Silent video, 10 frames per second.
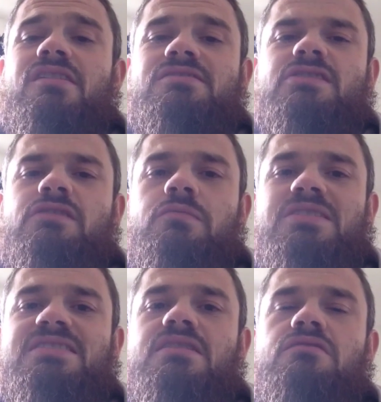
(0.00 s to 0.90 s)
answers for
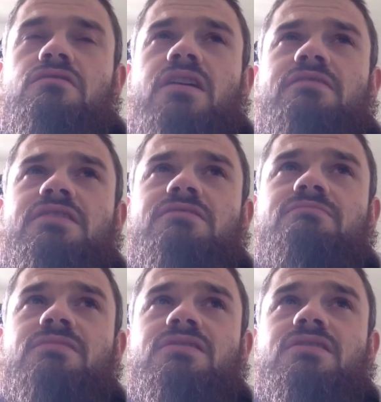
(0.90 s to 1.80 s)
myself rather
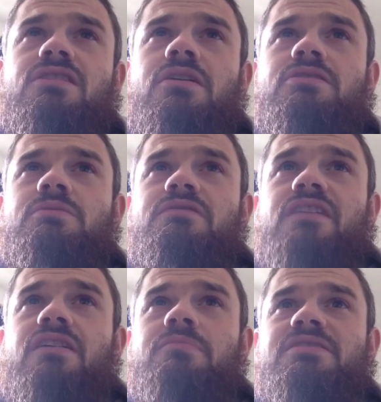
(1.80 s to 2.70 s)
than going to a
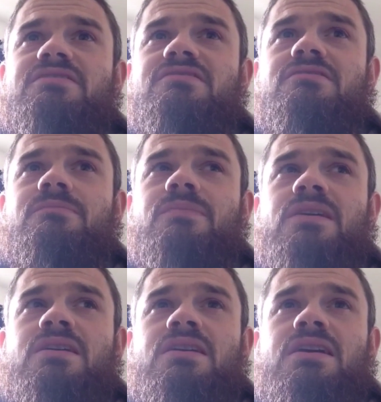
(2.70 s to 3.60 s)
therapist, and
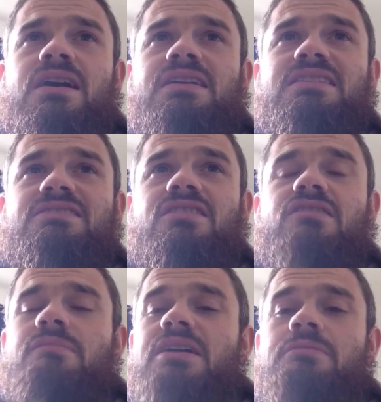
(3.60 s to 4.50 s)
it's kind
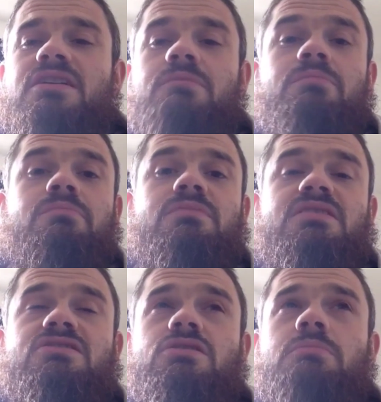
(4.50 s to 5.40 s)
of made me
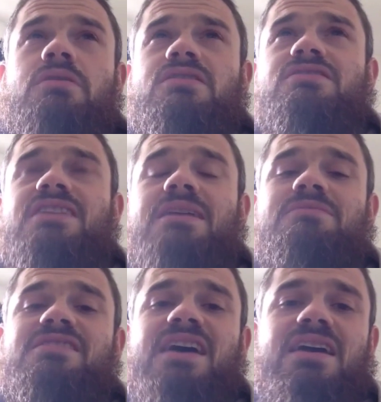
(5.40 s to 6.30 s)
into the person I am
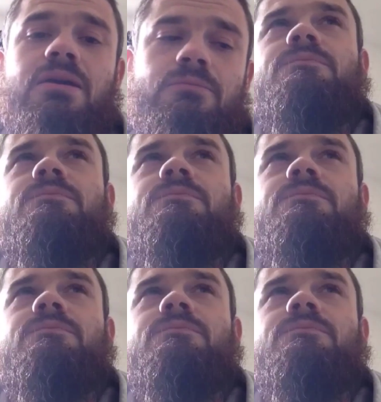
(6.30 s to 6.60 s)
today.